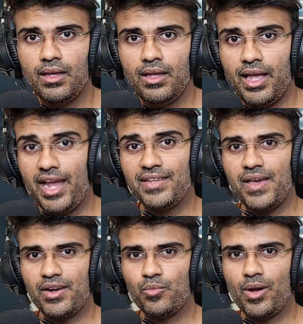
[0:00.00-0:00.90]
Hey
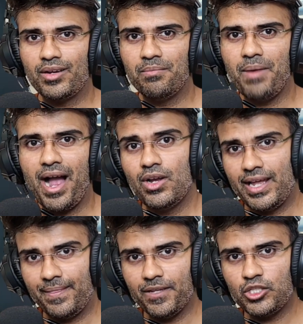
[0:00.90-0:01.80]
there and welcome back.
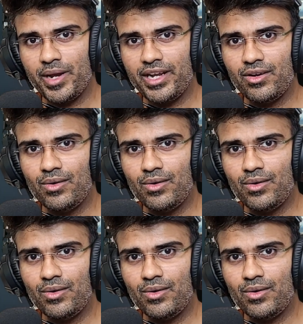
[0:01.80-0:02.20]
In this video,